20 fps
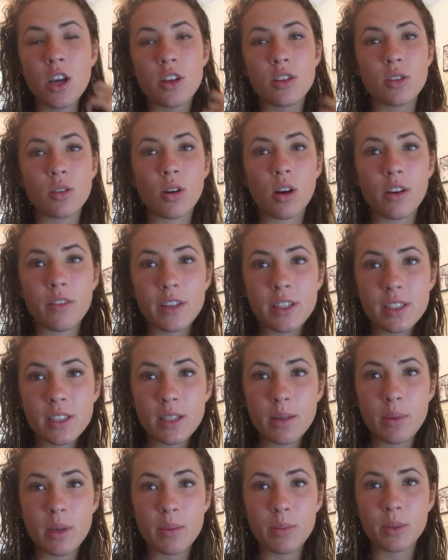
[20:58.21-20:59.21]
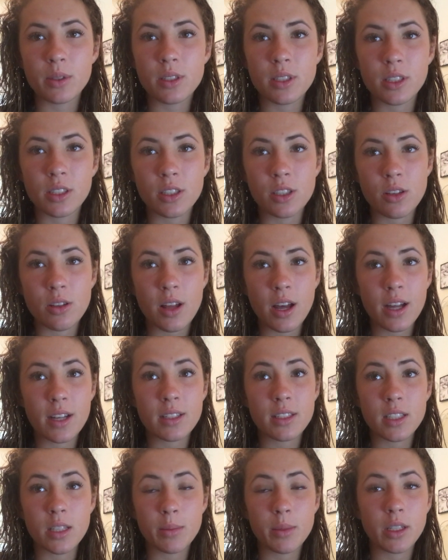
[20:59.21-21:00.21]
So obviously people still do
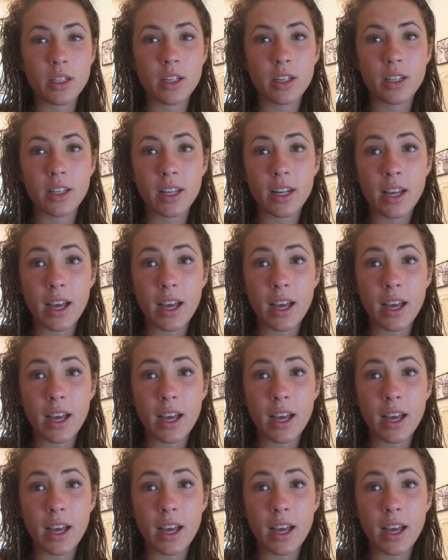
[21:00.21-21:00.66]
that, similarly